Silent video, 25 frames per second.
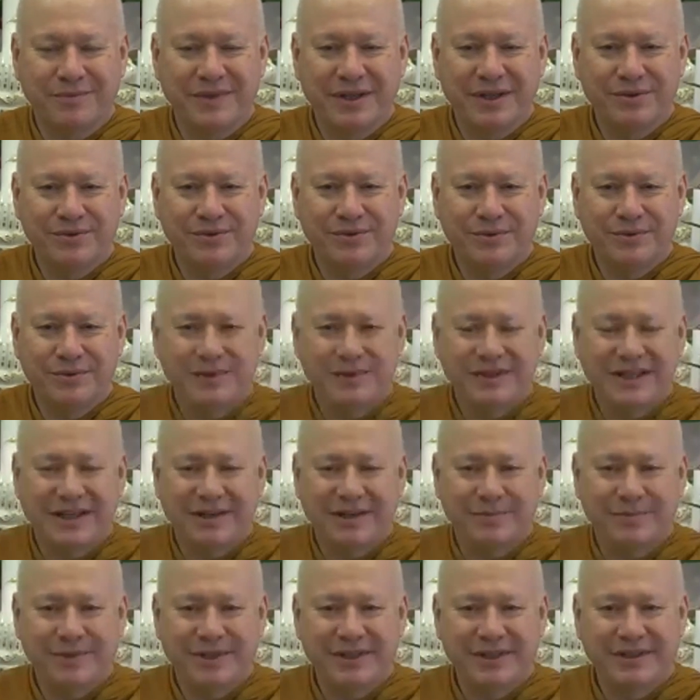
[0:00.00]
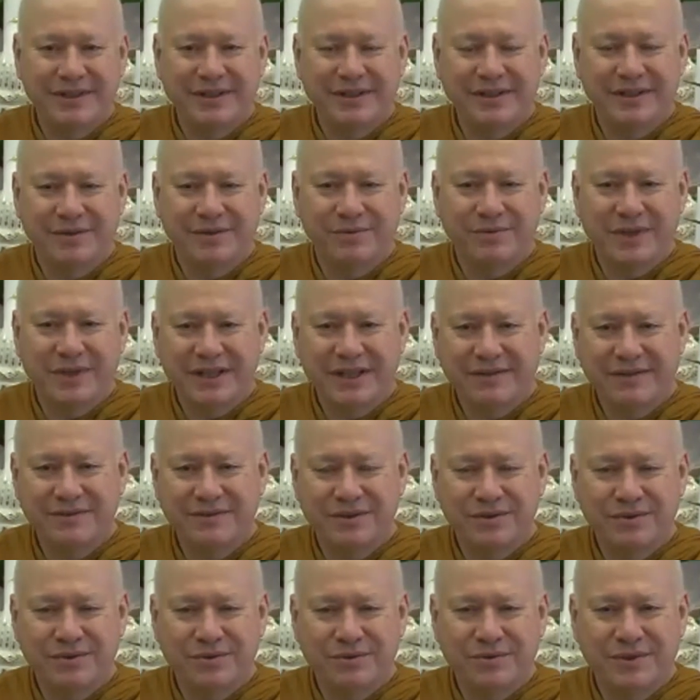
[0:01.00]
They're always coming, and the waves
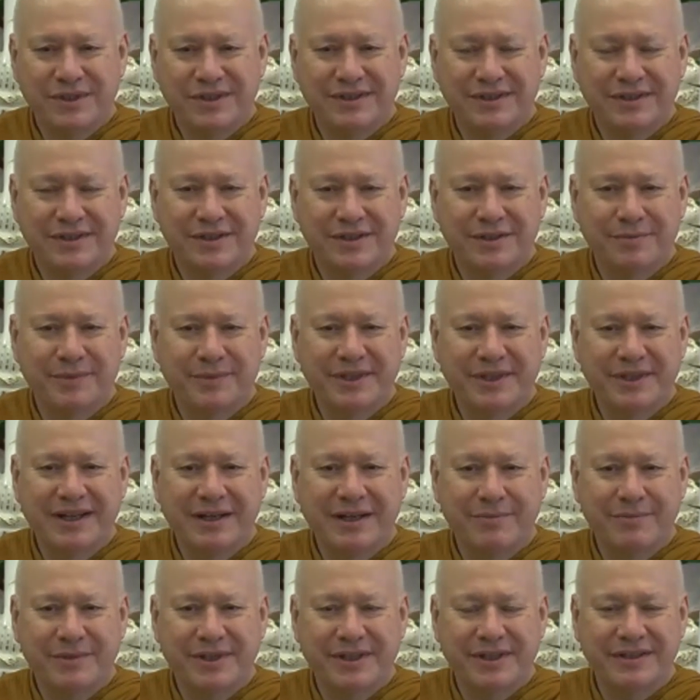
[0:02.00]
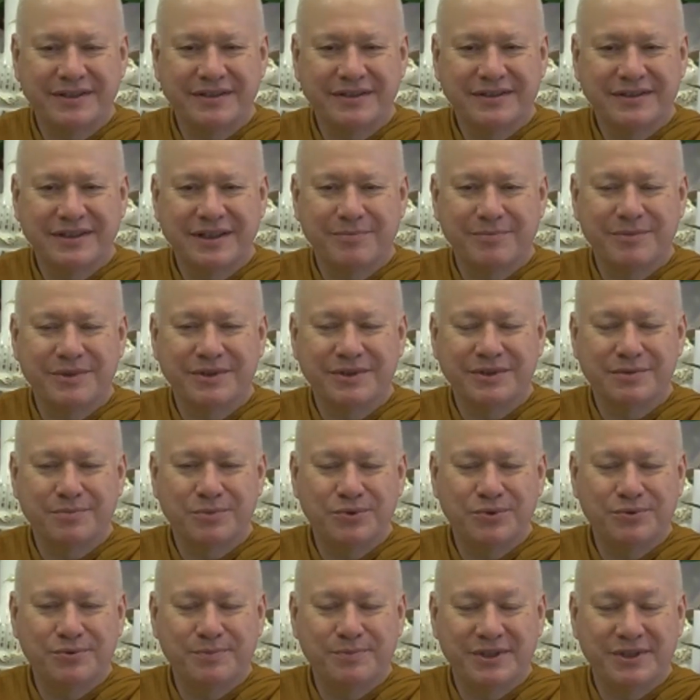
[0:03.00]
are always going to be coming, and some are
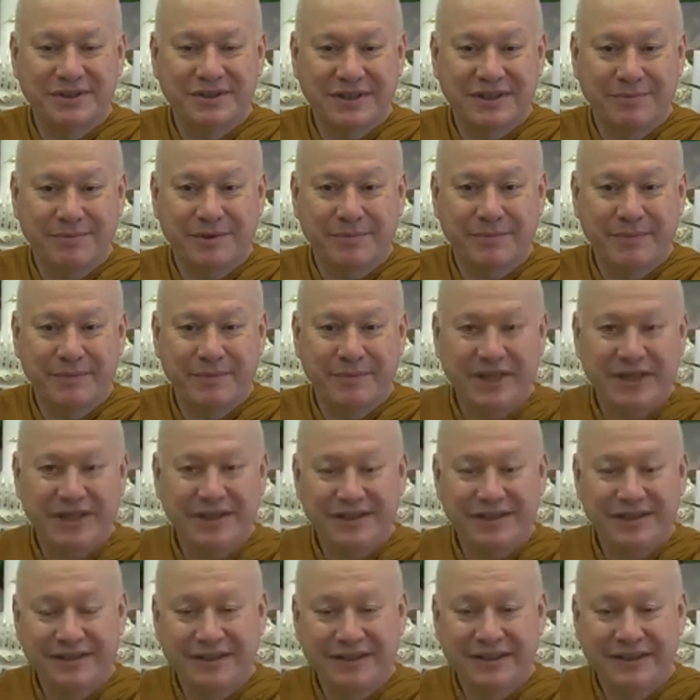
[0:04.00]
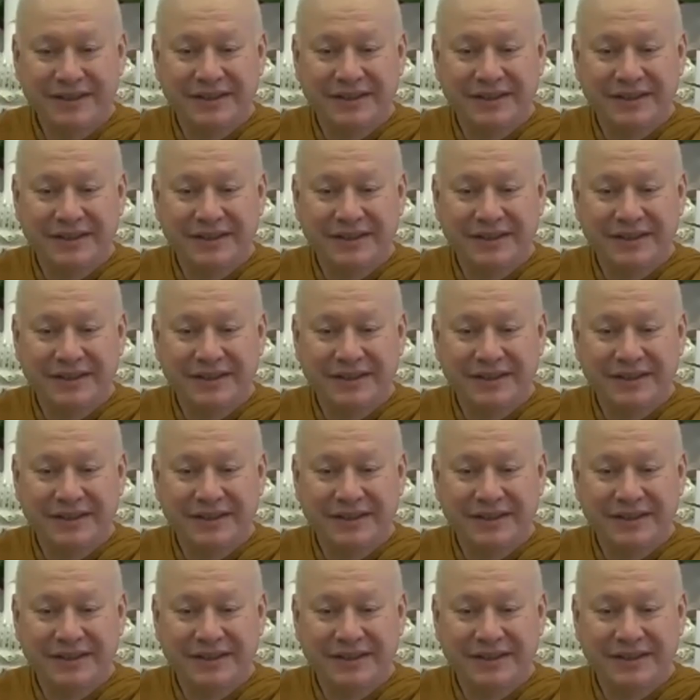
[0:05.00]
small, but some are big.